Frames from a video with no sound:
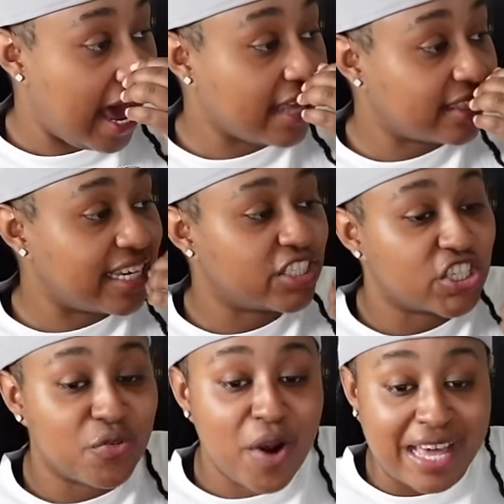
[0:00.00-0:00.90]
I think
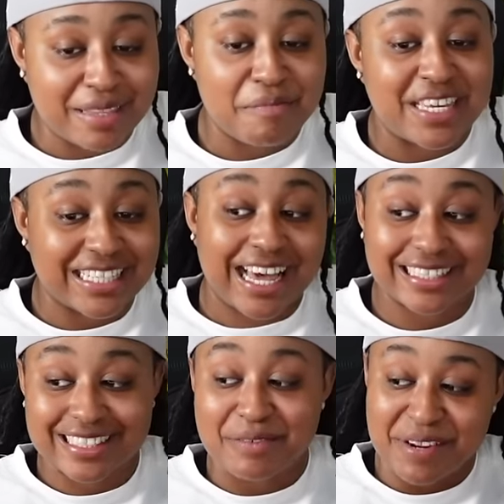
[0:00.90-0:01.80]
she'd rather be
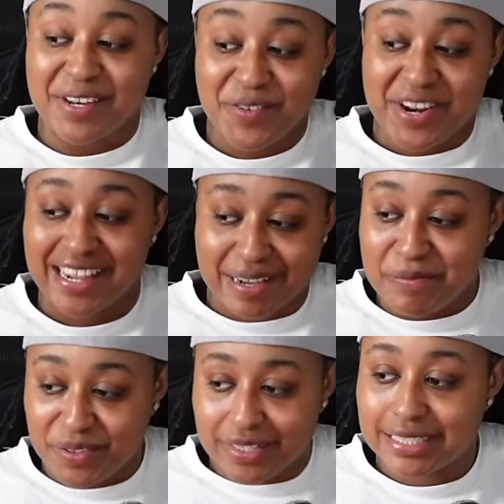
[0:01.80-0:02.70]
locked up than do that
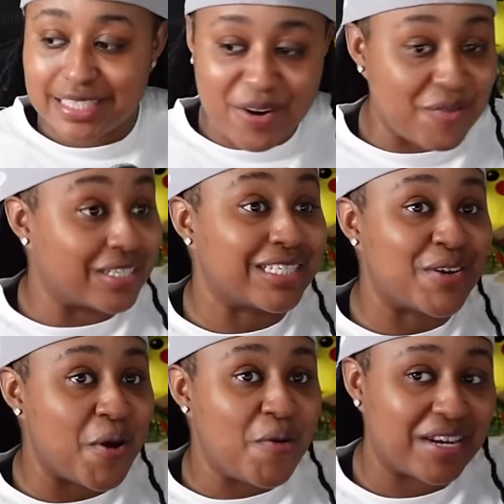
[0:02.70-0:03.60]
community service.
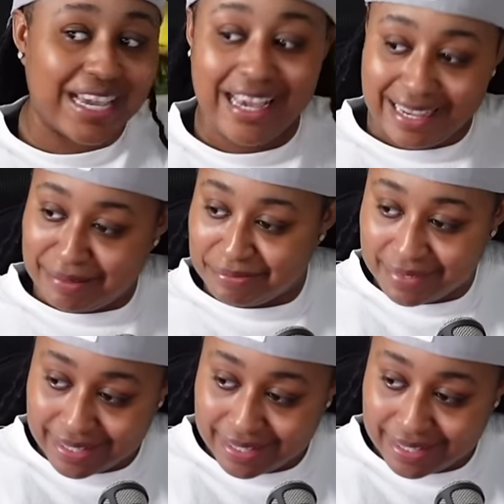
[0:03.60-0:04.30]
No cap.